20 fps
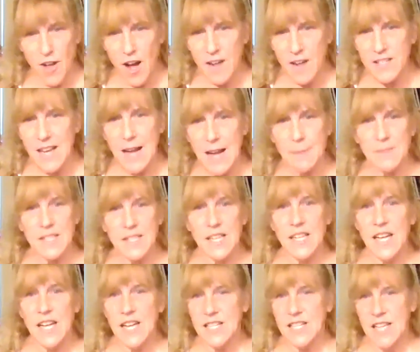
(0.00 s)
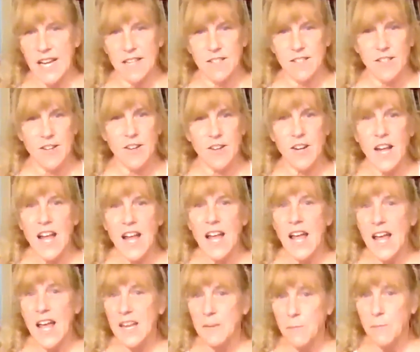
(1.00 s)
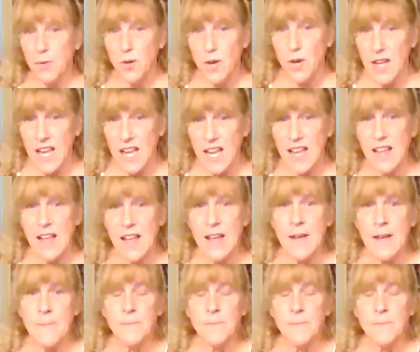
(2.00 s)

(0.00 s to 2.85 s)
longtime CDA dancer and employee,